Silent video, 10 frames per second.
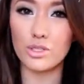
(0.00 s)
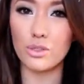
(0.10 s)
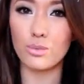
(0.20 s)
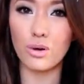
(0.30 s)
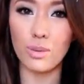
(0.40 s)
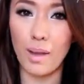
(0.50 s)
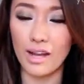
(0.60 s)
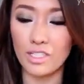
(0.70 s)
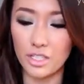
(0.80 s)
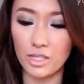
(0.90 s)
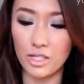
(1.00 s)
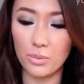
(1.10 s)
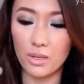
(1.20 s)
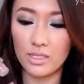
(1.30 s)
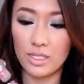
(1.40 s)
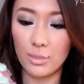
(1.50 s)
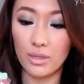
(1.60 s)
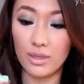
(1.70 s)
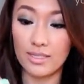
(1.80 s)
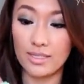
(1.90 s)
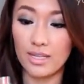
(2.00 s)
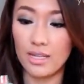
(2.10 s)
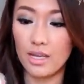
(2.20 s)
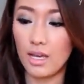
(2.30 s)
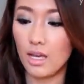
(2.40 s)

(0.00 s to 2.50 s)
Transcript: Shu Amore packaging that you wanted to put this in,